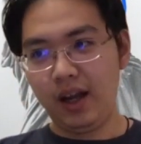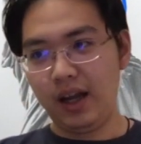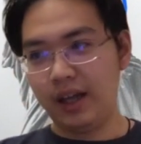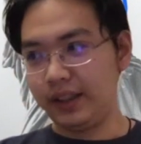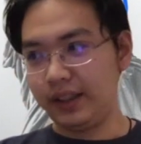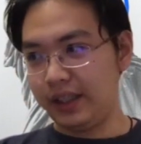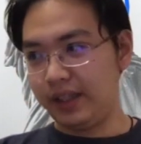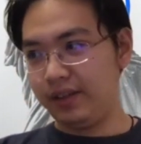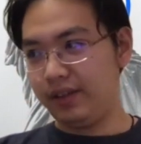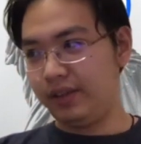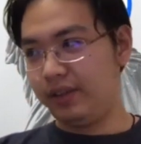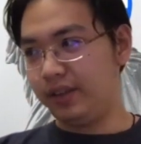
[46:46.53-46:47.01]
I
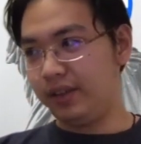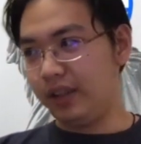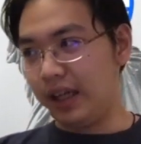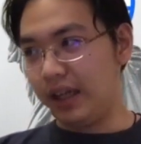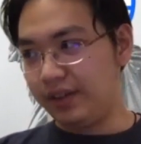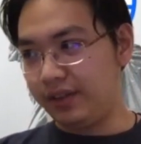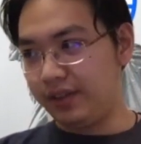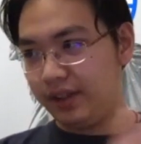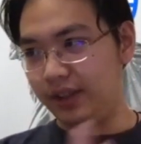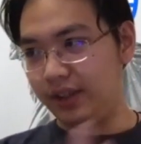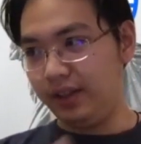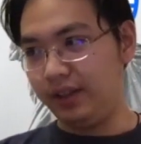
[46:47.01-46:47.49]
guess
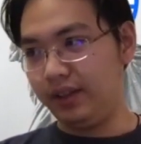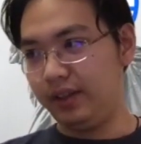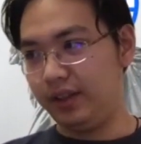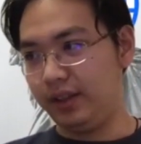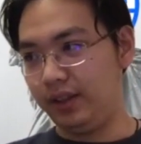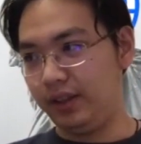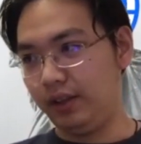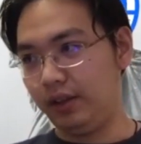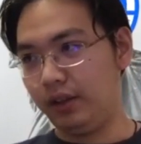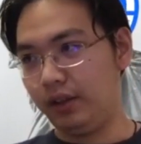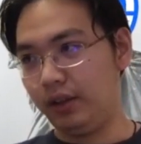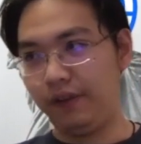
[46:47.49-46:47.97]
the
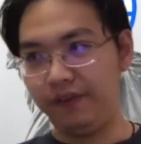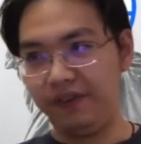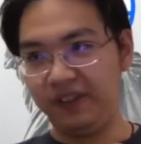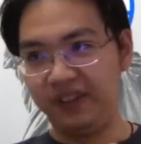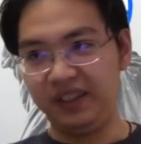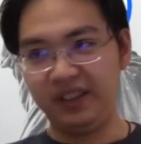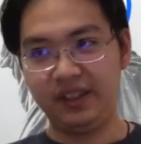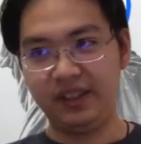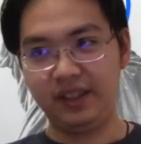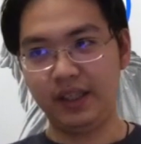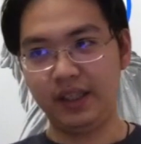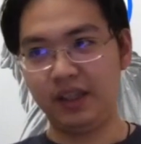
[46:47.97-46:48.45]
SEC or
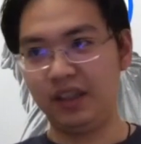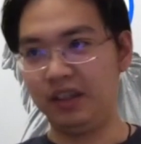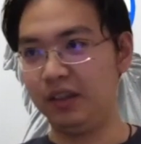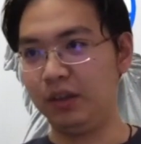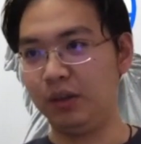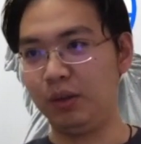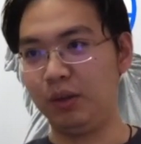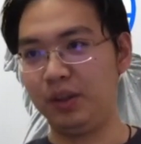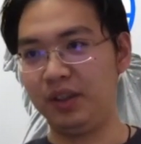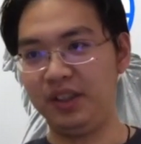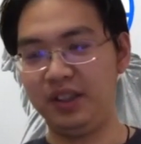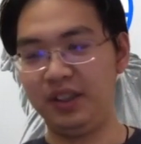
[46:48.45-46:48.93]
FinCEN
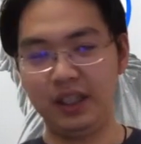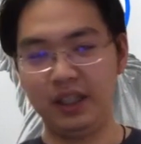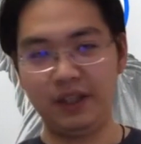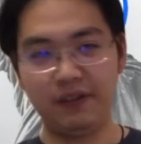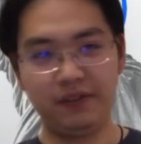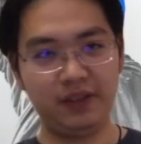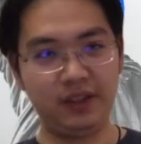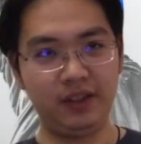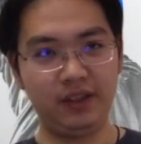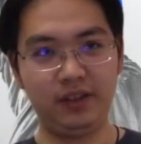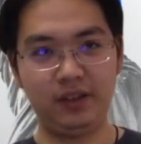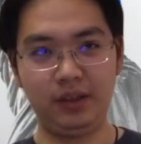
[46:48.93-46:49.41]
or
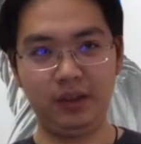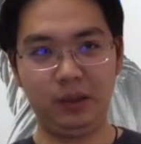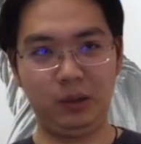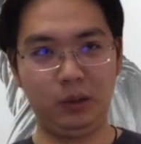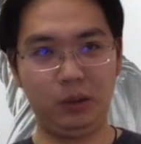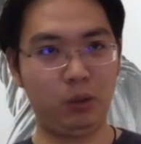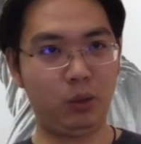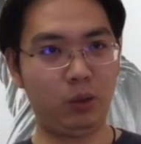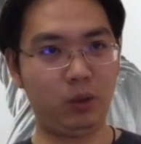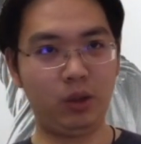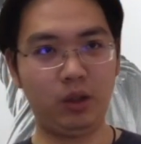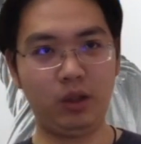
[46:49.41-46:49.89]

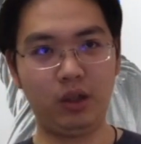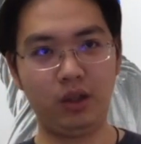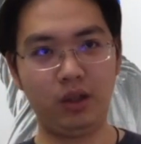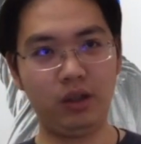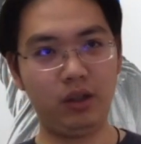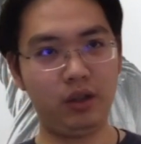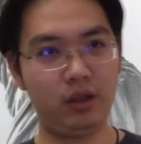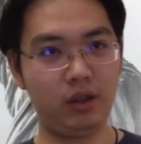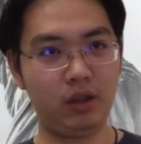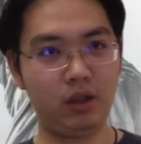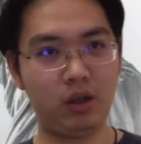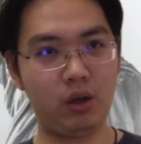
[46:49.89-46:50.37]
CFTC
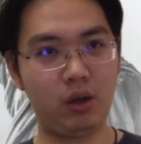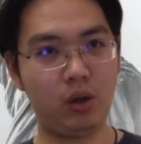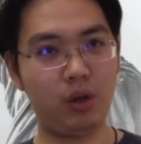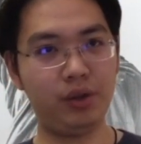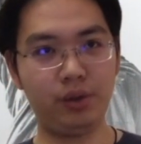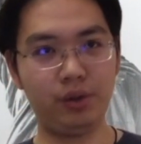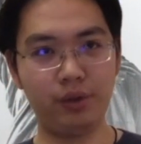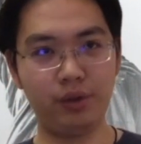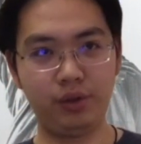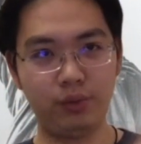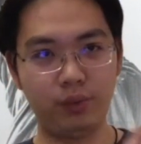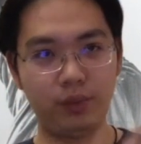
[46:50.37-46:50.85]
or all
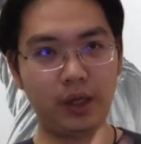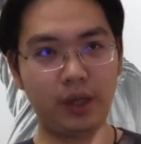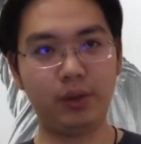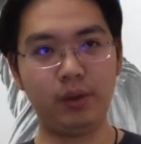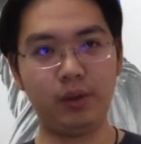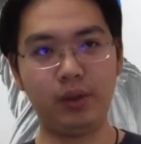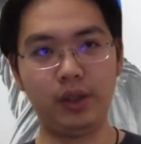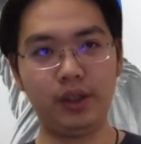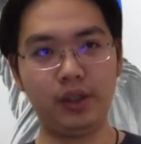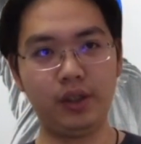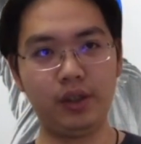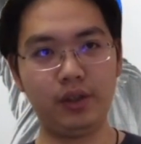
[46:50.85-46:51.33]
those
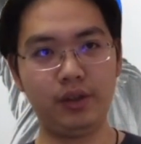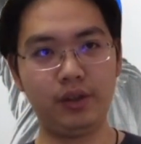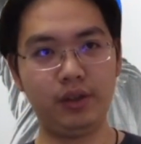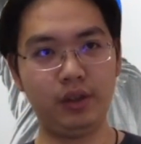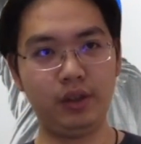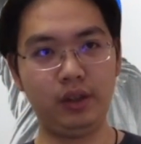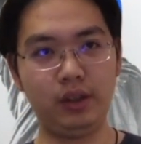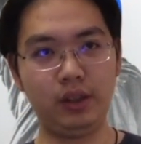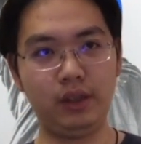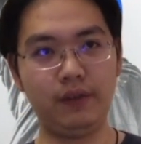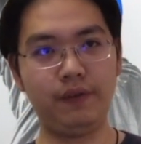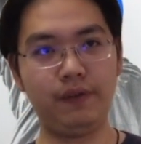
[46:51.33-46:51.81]
regulators
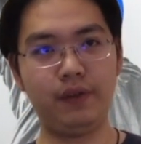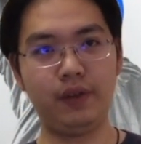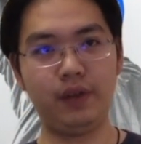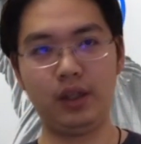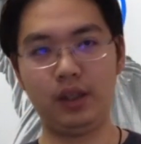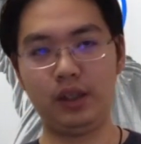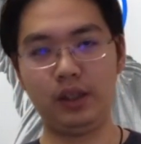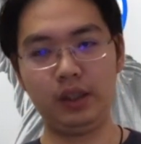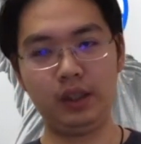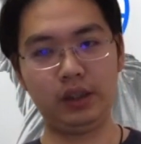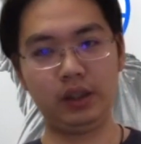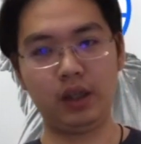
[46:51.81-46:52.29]
in
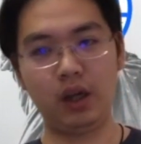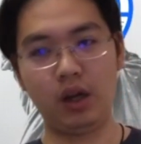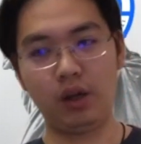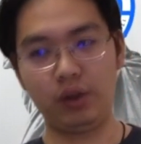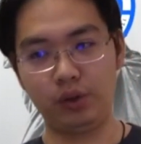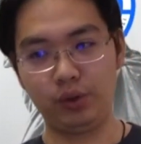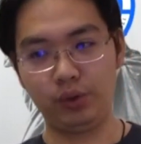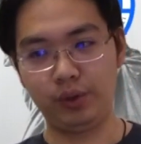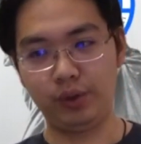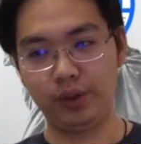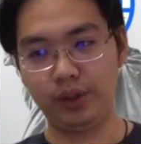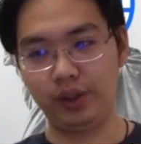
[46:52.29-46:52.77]
different
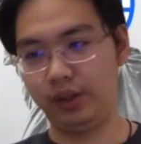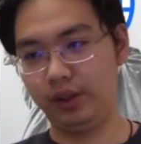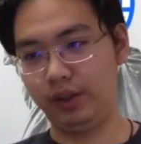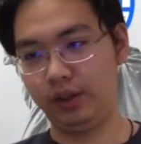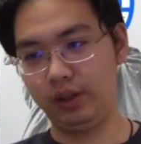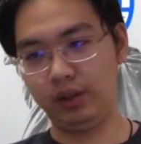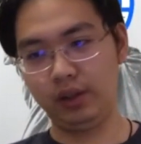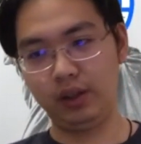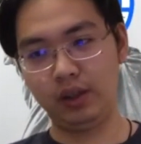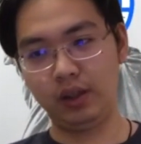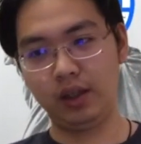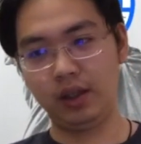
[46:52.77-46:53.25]

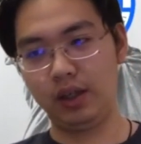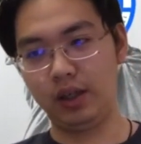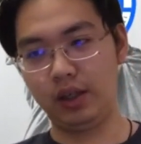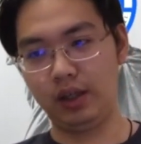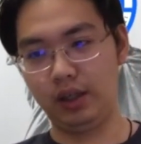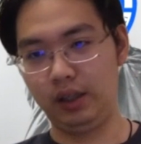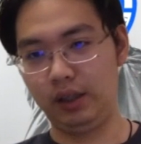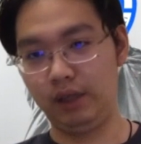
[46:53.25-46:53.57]
countries, uh,